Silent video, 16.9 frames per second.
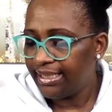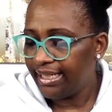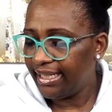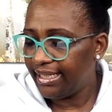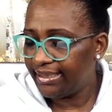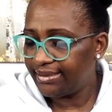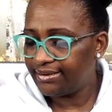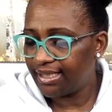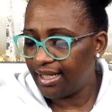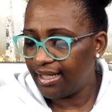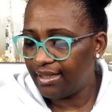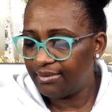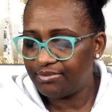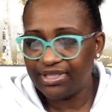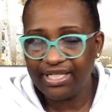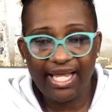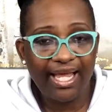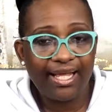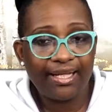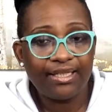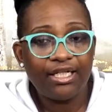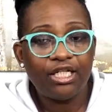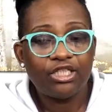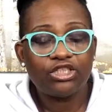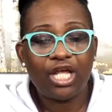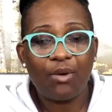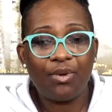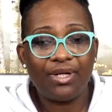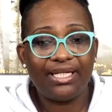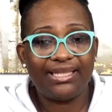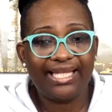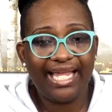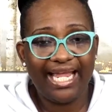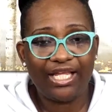And yeah, so I
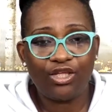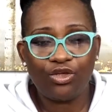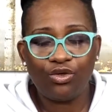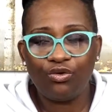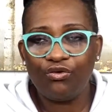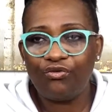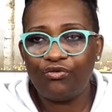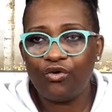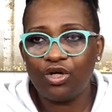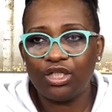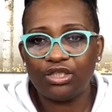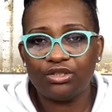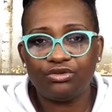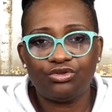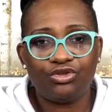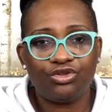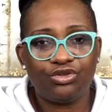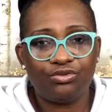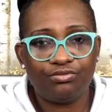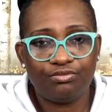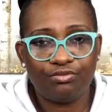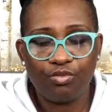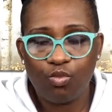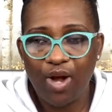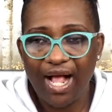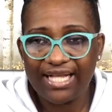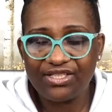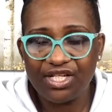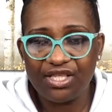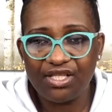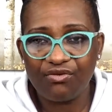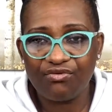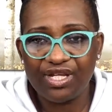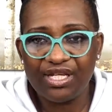want to thank you for
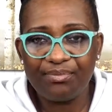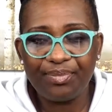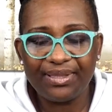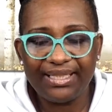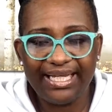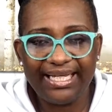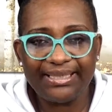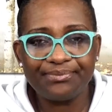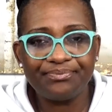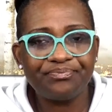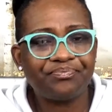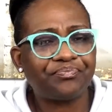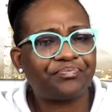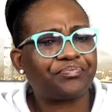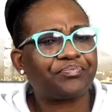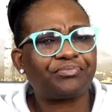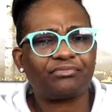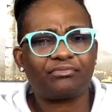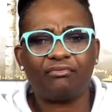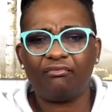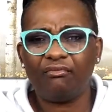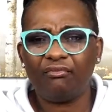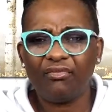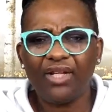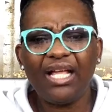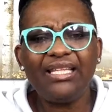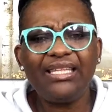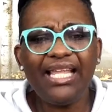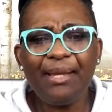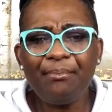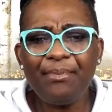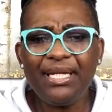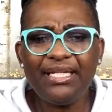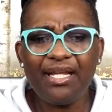watching the replay.
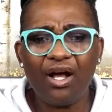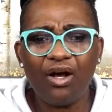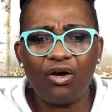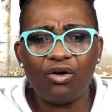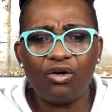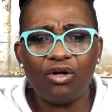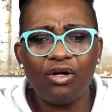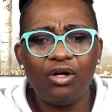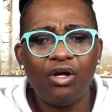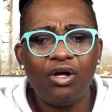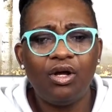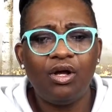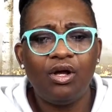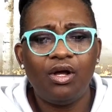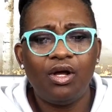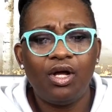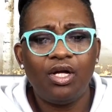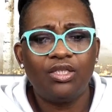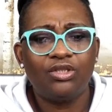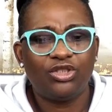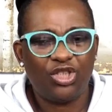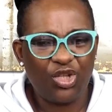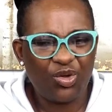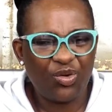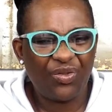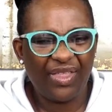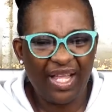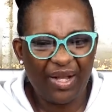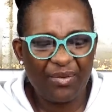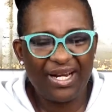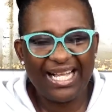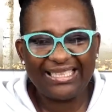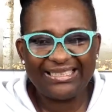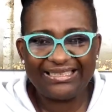Let me know. Do you think
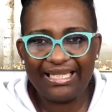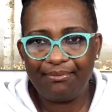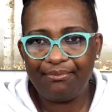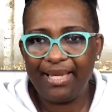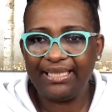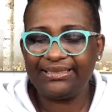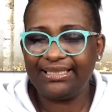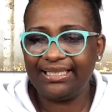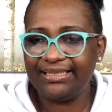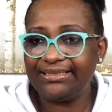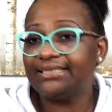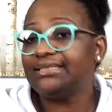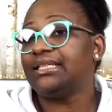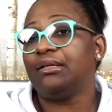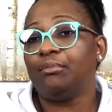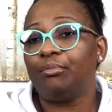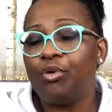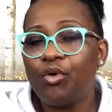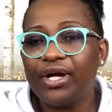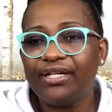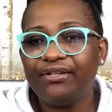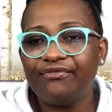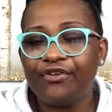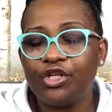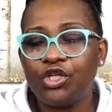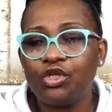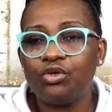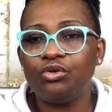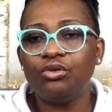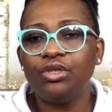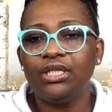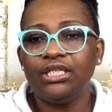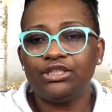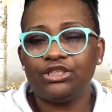what I said makes sense? Is it important for
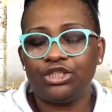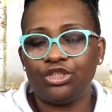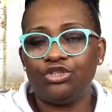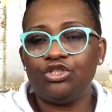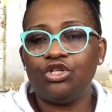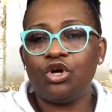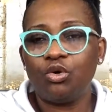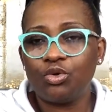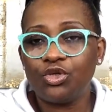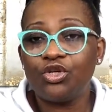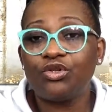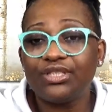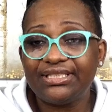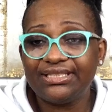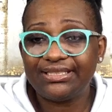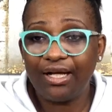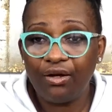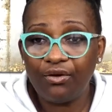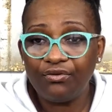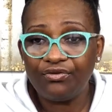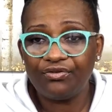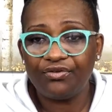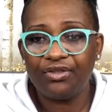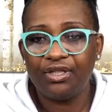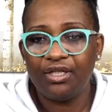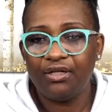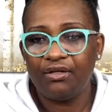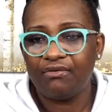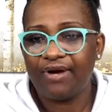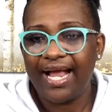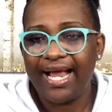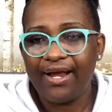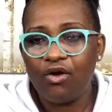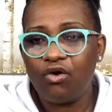you to know yourself,
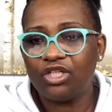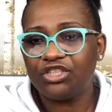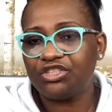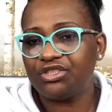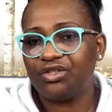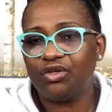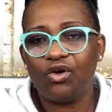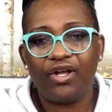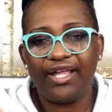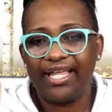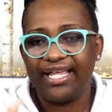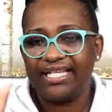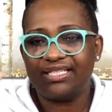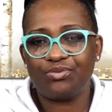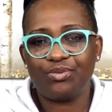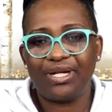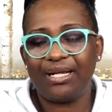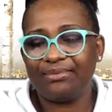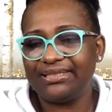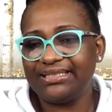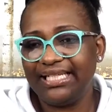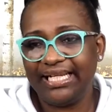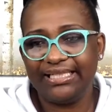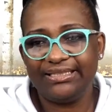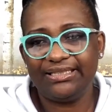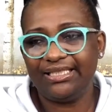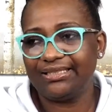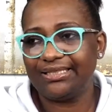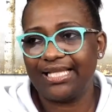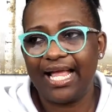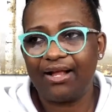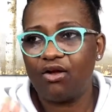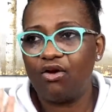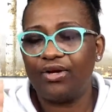right? Or is what I'm saying just
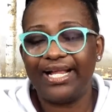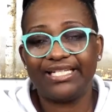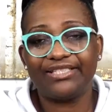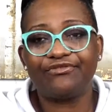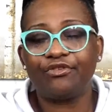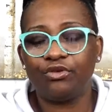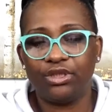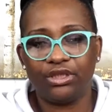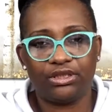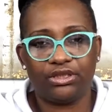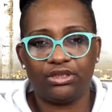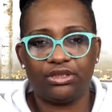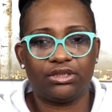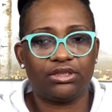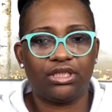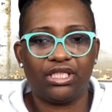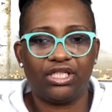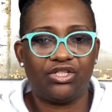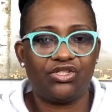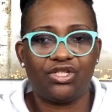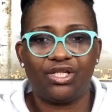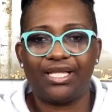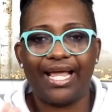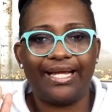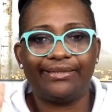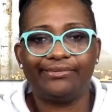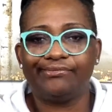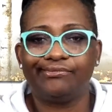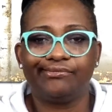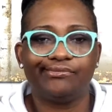like, oh, that's foolishness, Lakeisha? Like,